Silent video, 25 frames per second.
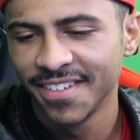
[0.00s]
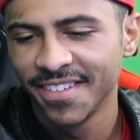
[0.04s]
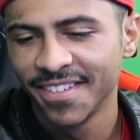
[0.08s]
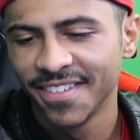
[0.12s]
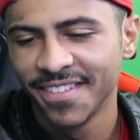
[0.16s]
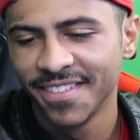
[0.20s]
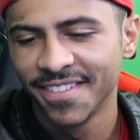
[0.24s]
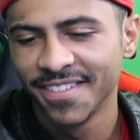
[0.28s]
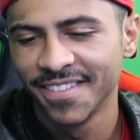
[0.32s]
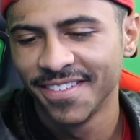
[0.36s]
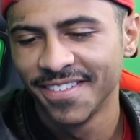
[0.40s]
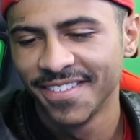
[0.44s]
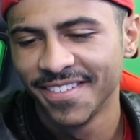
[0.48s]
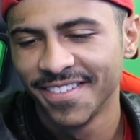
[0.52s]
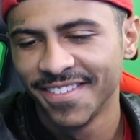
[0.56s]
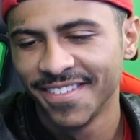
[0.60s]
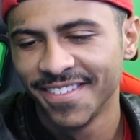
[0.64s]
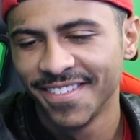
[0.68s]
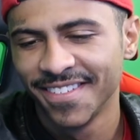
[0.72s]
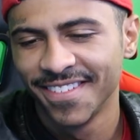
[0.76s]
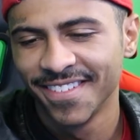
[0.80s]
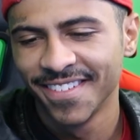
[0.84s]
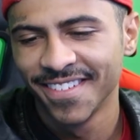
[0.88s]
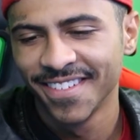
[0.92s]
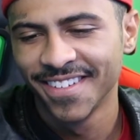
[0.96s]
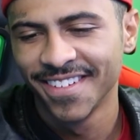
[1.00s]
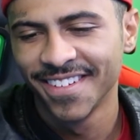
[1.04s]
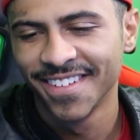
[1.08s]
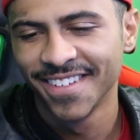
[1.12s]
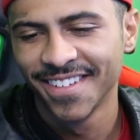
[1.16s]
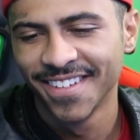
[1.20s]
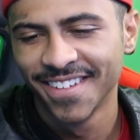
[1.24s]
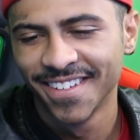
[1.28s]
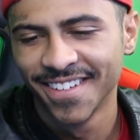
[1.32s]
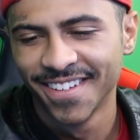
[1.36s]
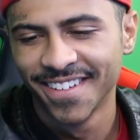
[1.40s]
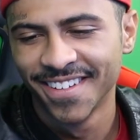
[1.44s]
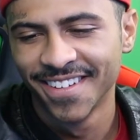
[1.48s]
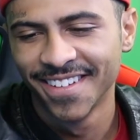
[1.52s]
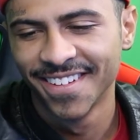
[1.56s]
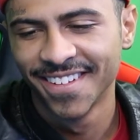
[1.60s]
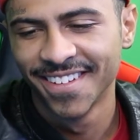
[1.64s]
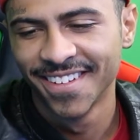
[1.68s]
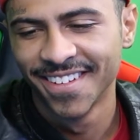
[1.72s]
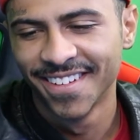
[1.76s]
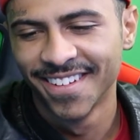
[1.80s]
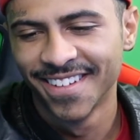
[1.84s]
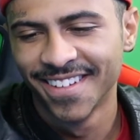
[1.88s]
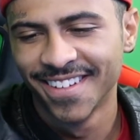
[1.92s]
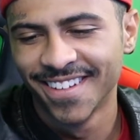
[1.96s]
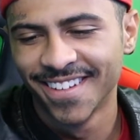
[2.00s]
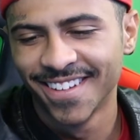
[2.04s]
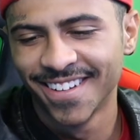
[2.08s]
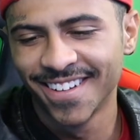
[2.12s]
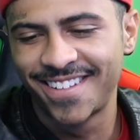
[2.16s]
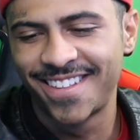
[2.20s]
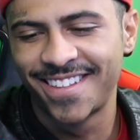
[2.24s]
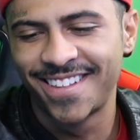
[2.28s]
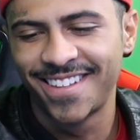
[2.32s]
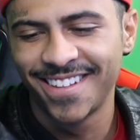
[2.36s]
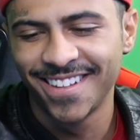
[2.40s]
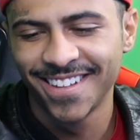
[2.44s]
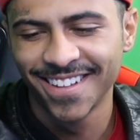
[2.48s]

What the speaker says: [no speech]